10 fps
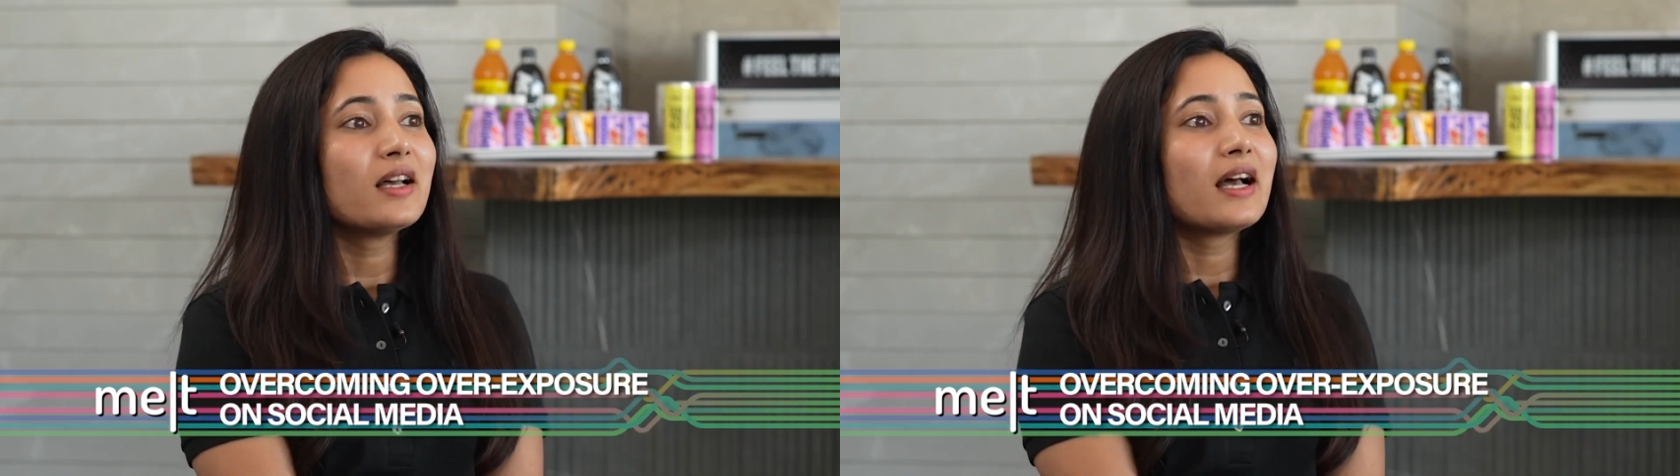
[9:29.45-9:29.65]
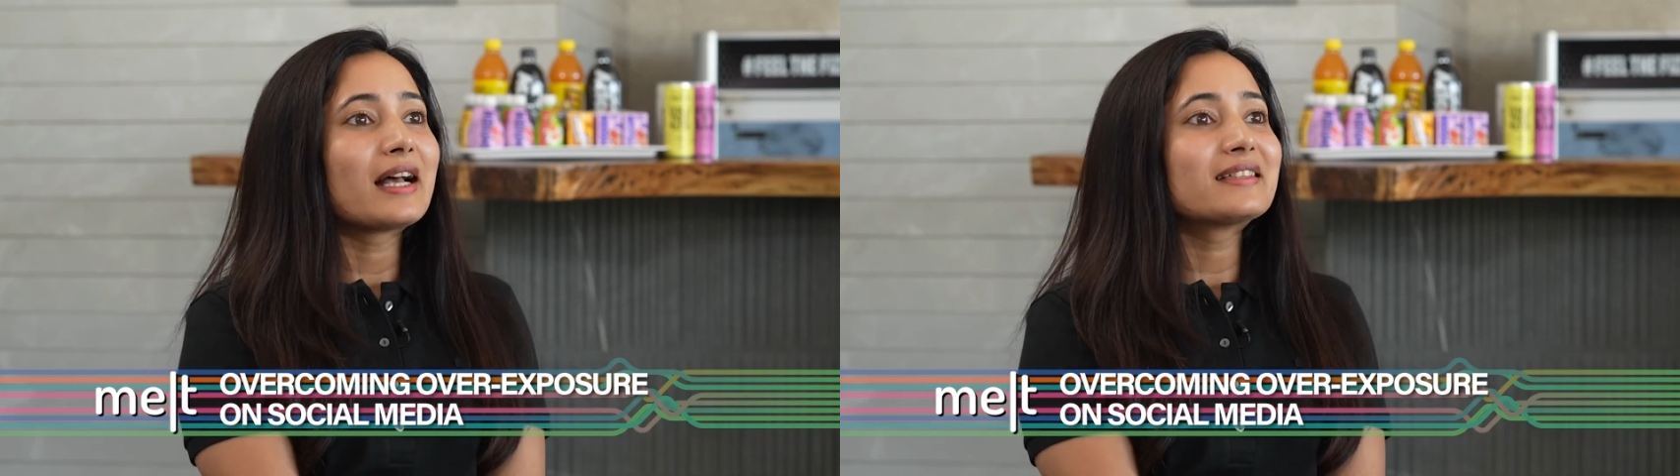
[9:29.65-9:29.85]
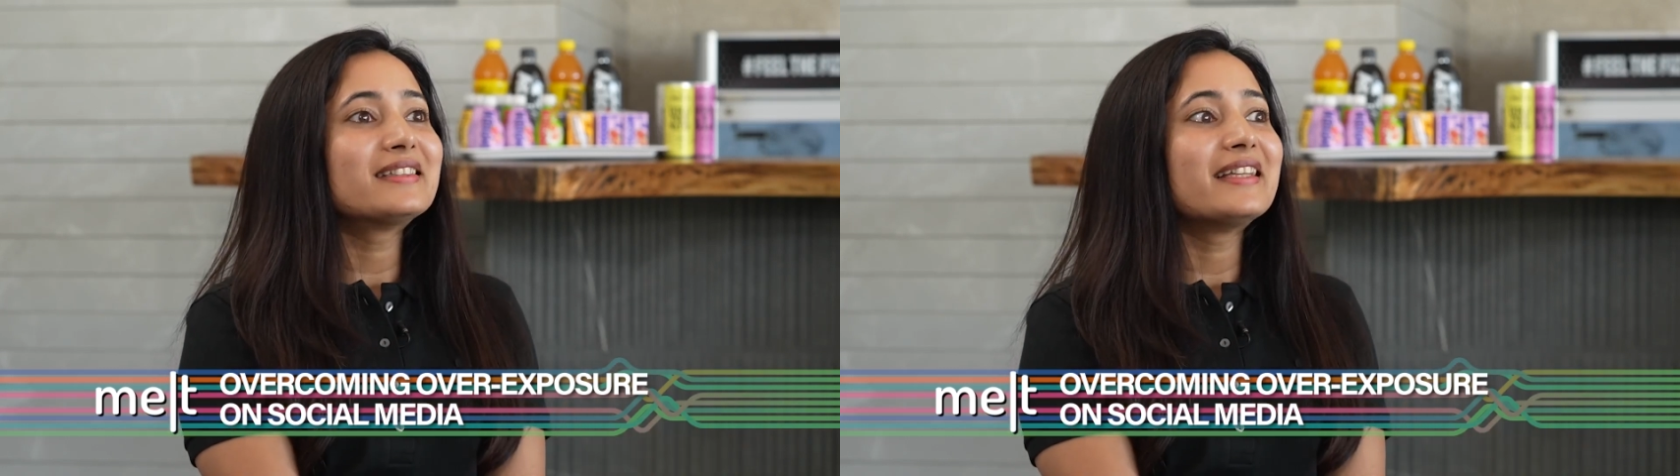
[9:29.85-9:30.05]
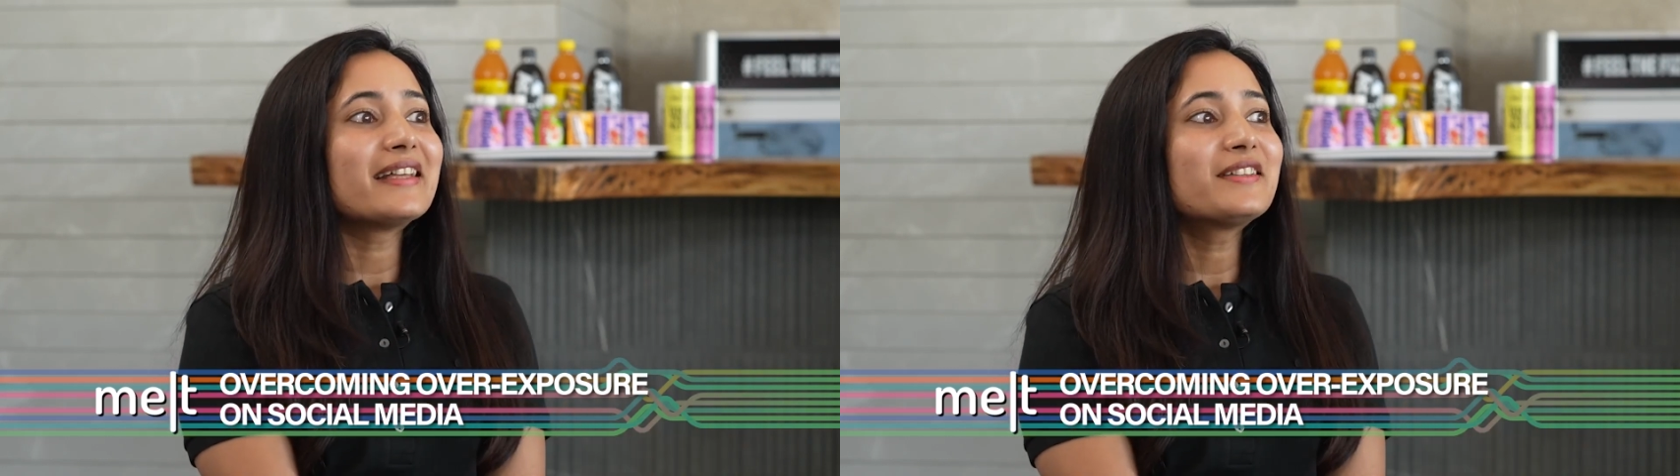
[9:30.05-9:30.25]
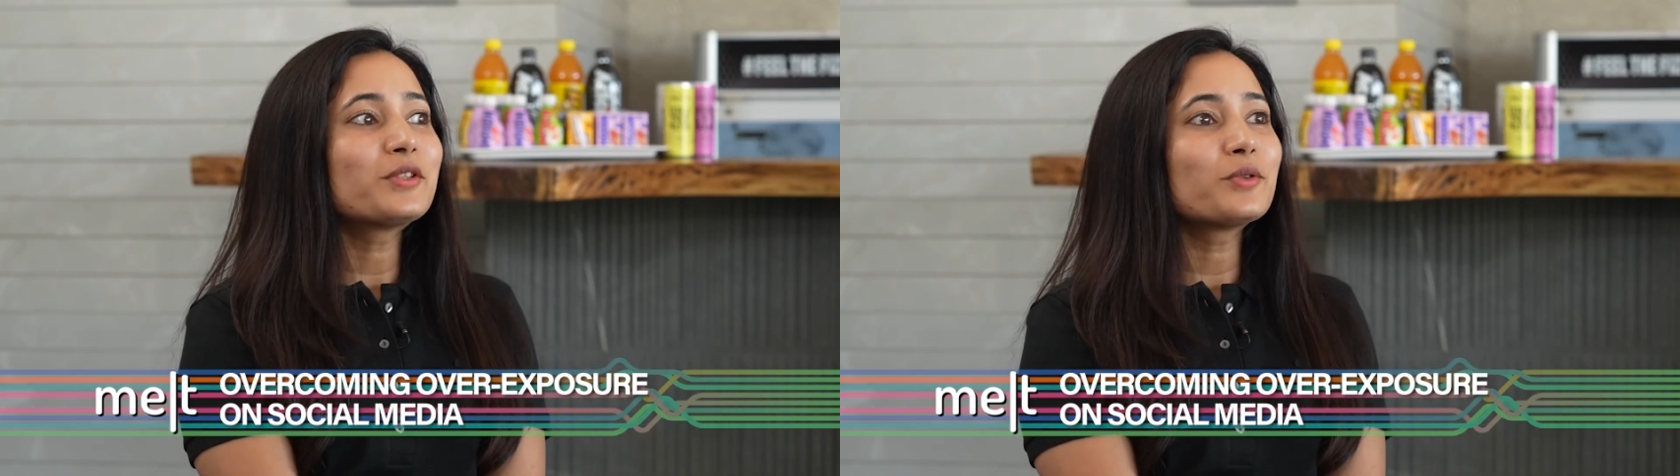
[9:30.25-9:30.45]
has
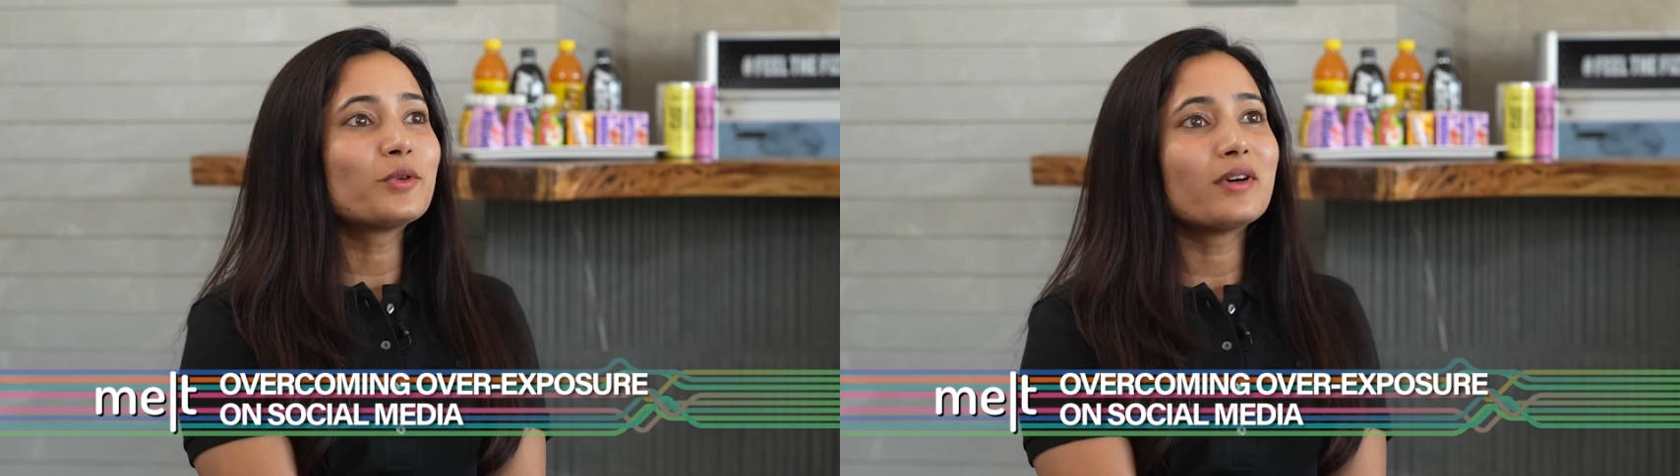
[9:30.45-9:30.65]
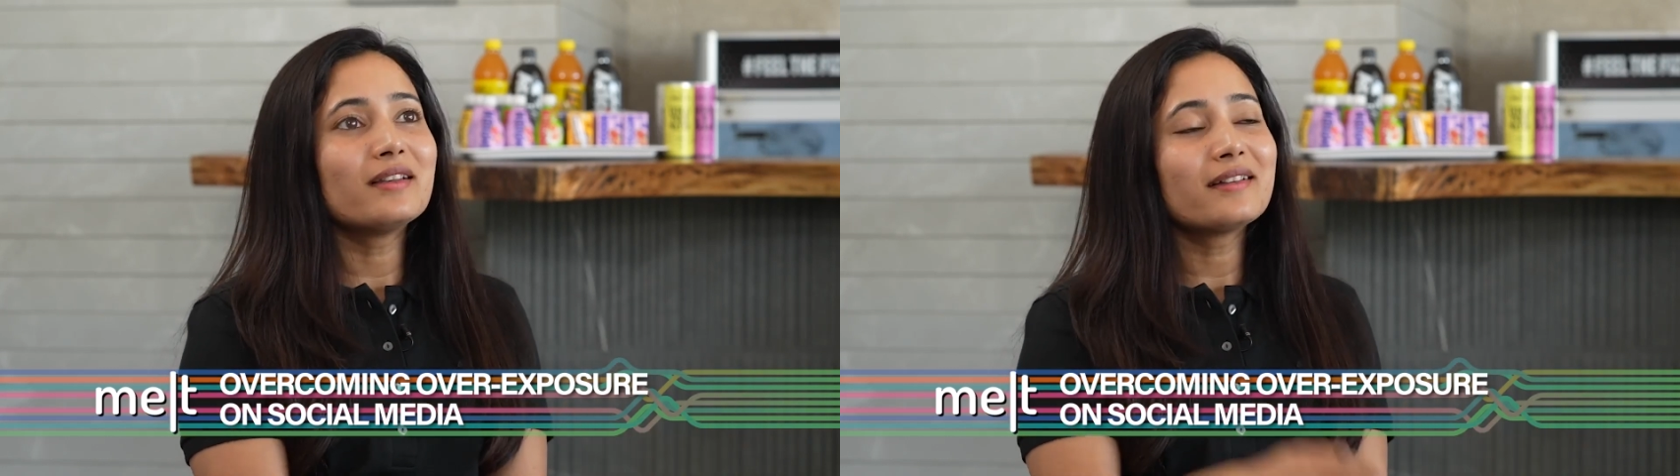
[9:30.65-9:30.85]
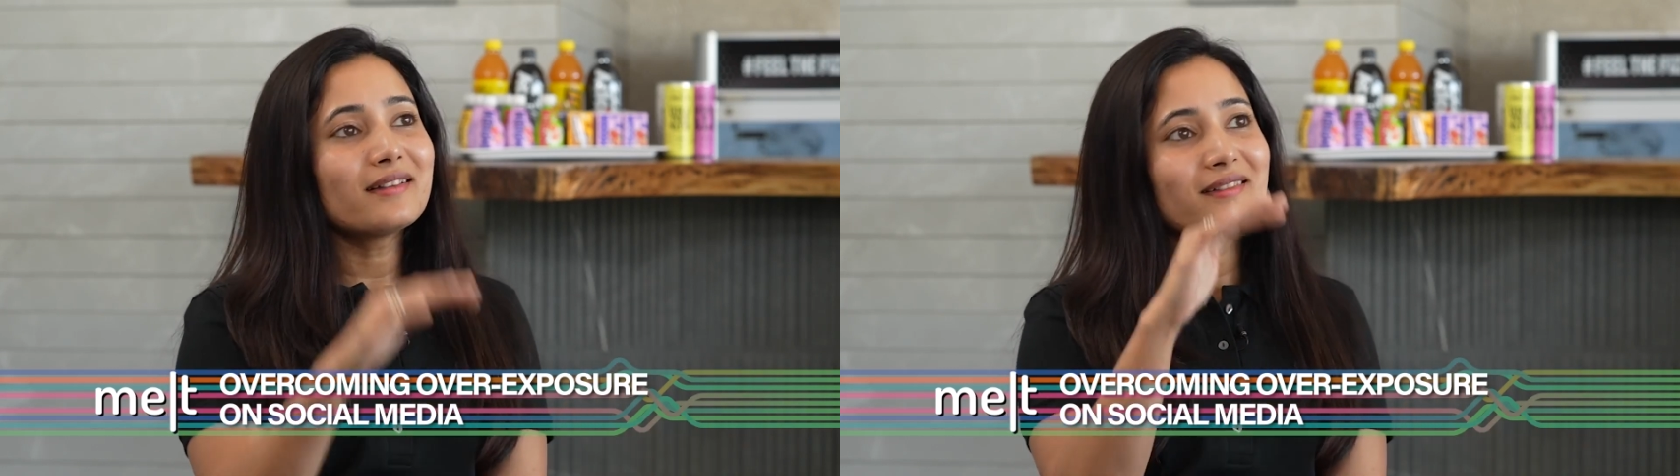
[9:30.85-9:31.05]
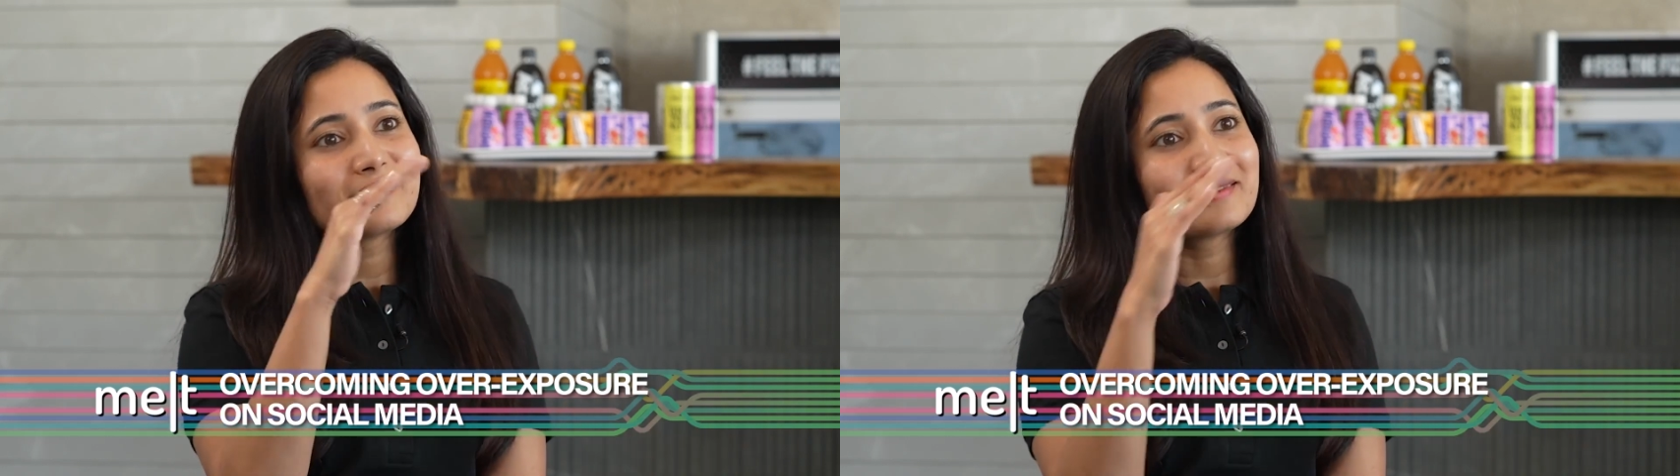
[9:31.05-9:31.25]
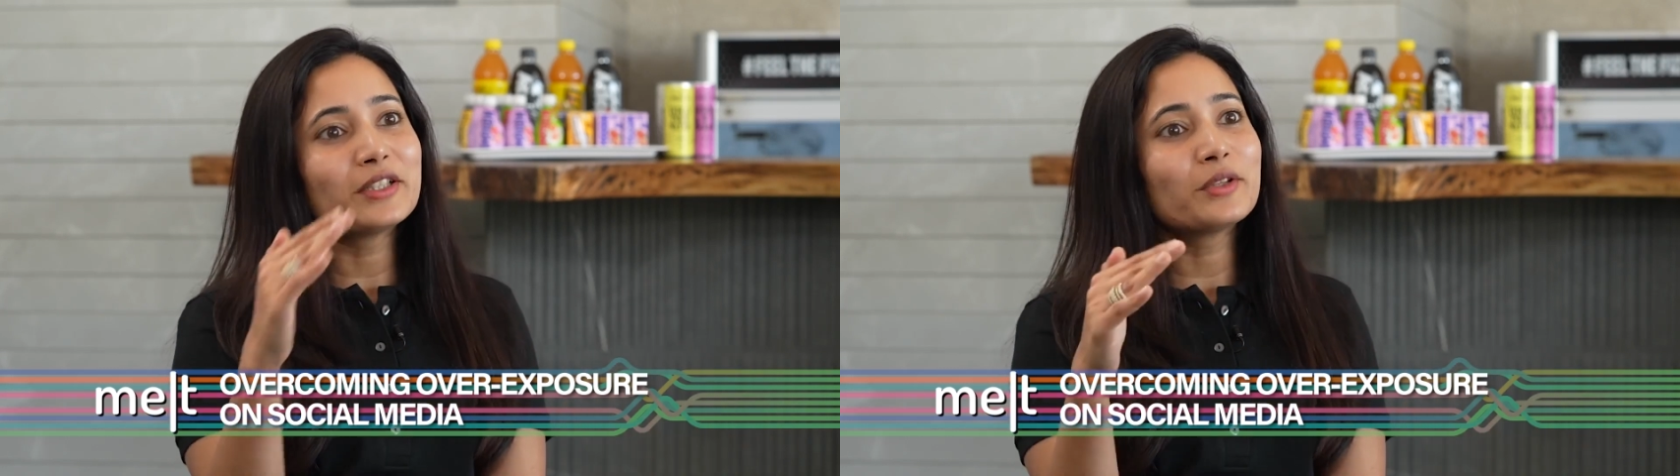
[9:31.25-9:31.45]
led to a little,